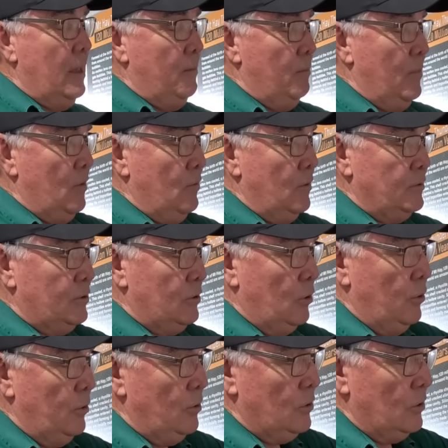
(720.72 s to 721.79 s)
mineral
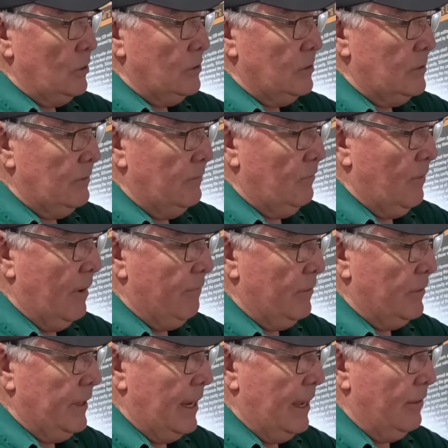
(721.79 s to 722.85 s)
solutions have
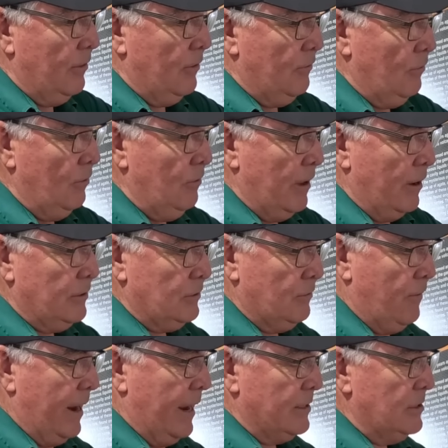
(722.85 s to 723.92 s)
travelled down through those
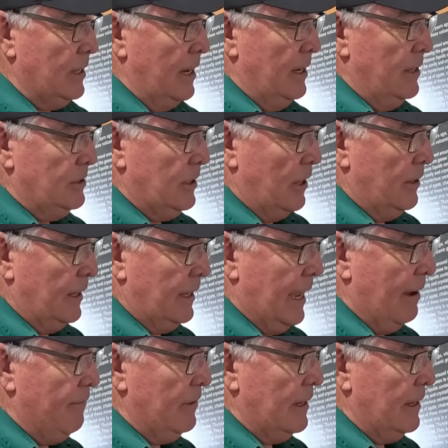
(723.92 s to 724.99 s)
cracks, so the
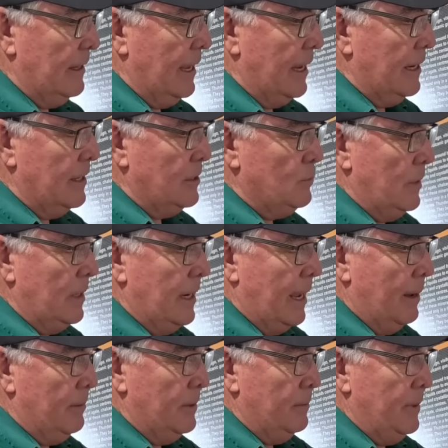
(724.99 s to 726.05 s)
cavity then has been
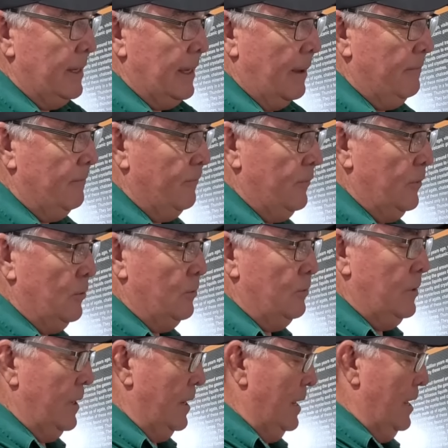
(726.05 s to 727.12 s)
able to become
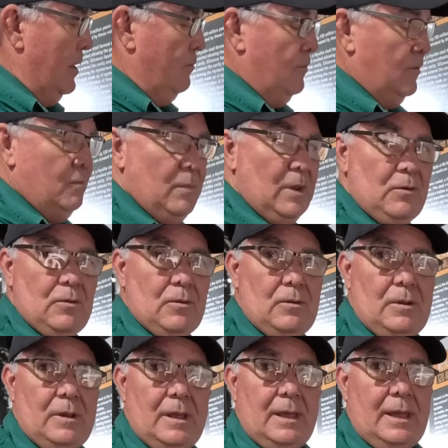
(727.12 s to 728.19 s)
filled with mineral
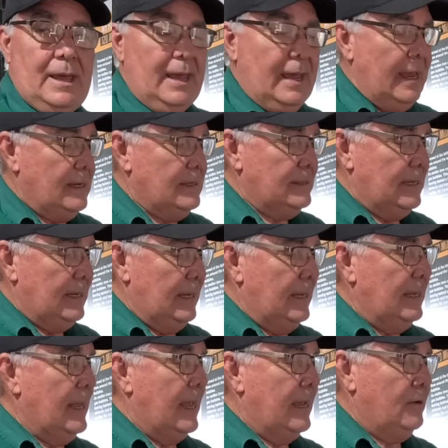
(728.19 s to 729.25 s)
as
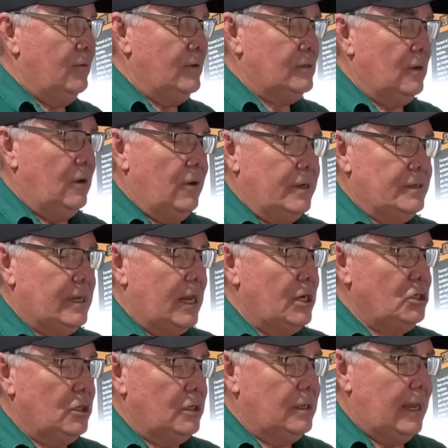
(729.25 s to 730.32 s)
the
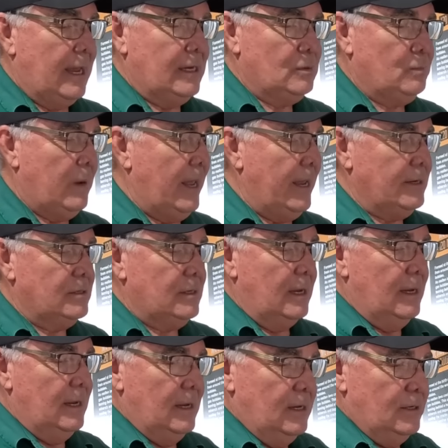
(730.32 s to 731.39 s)
crystallisation takes place.
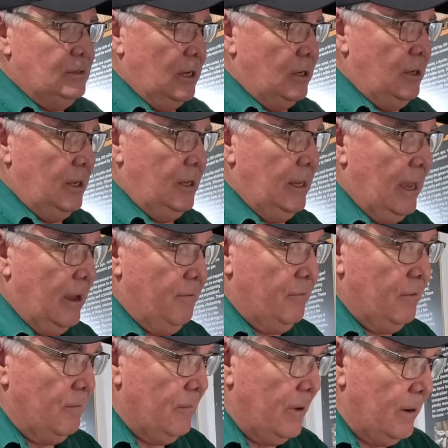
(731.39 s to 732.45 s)
So you can go
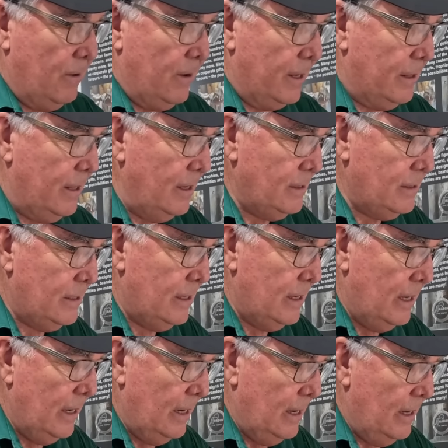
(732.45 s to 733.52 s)
from one like this
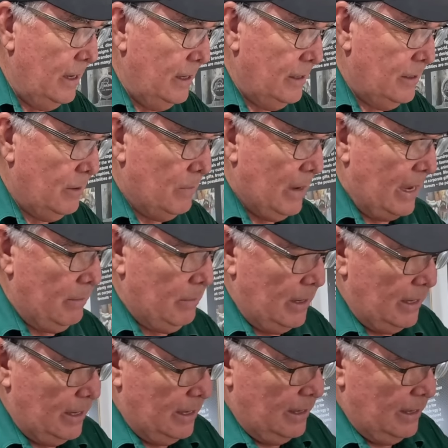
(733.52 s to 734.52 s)
to maybe